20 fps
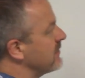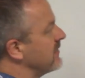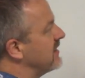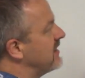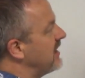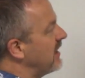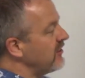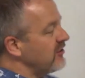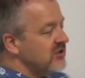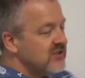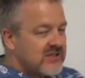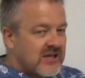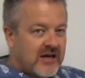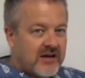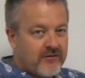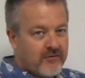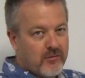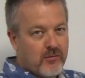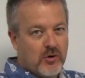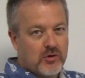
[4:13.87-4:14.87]
The other
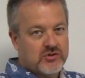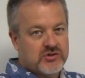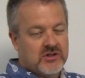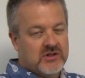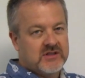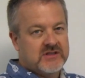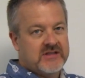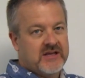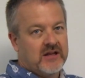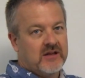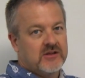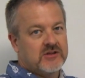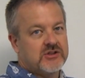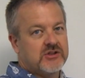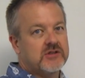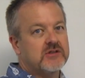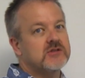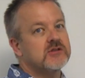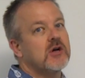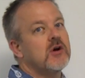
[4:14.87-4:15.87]
side of emotional
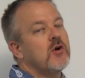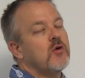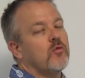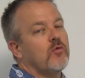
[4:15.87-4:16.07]
intelligence